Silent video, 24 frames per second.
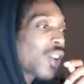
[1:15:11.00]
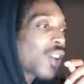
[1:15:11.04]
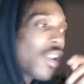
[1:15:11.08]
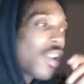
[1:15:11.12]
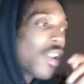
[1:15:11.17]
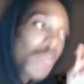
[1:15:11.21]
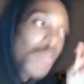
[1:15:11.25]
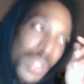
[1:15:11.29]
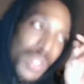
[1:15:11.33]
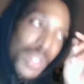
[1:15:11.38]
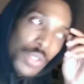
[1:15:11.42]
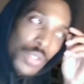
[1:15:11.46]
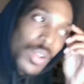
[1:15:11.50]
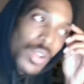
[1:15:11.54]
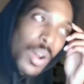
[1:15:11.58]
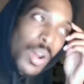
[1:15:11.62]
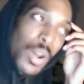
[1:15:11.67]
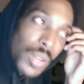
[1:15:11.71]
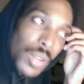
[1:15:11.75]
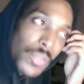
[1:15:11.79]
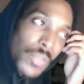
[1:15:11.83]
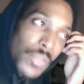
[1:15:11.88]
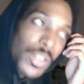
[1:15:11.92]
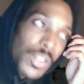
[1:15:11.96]
off. But you
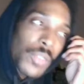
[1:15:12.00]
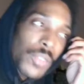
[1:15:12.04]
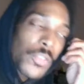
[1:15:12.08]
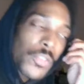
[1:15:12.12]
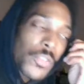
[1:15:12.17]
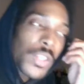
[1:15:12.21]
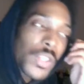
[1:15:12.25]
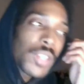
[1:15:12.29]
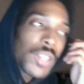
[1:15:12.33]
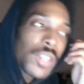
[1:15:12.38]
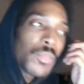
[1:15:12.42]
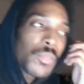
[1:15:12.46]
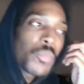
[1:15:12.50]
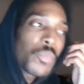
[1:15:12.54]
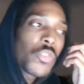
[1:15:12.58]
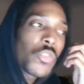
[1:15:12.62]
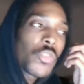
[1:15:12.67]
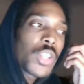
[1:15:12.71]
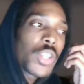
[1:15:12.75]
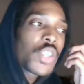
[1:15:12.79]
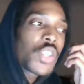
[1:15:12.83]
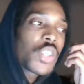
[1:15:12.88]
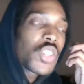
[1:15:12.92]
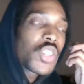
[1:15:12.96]
know that
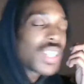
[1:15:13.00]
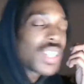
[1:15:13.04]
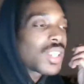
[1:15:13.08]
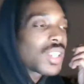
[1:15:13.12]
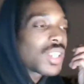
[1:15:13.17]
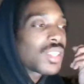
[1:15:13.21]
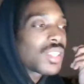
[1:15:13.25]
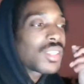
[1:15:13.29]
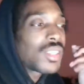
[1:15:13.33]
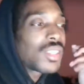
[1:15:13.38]
for the shit, it